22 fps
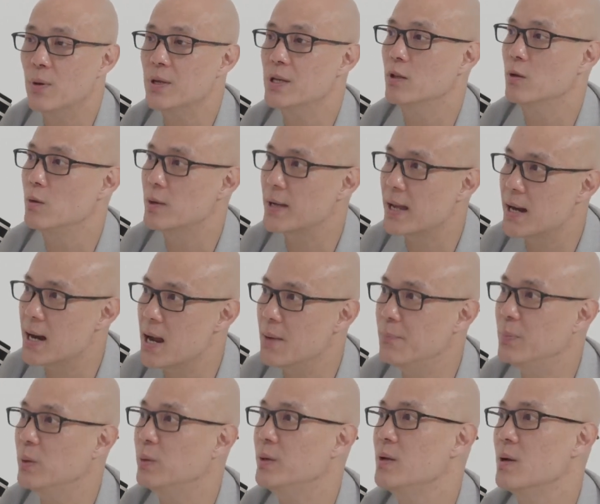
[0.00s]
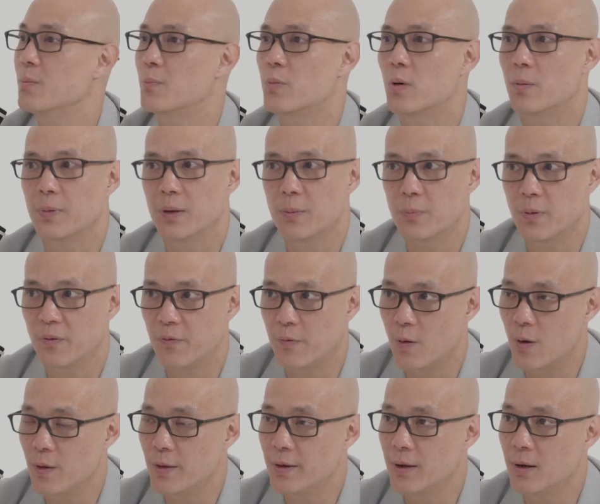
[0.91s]
you're looking at building a property
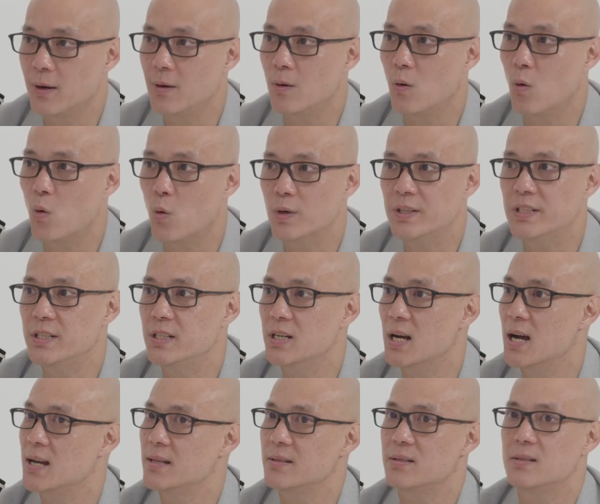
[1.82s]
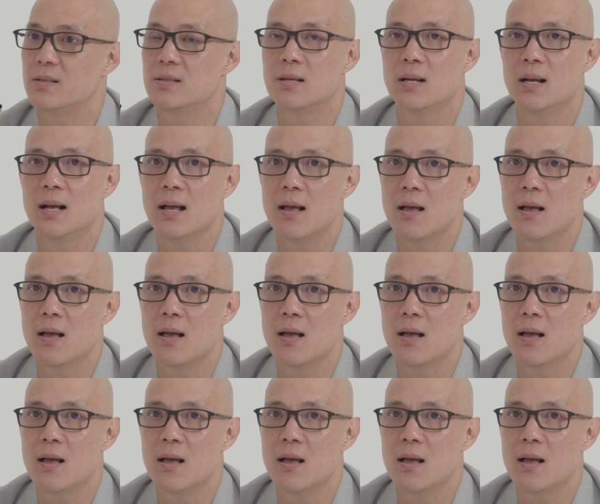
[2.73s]
portfolio or just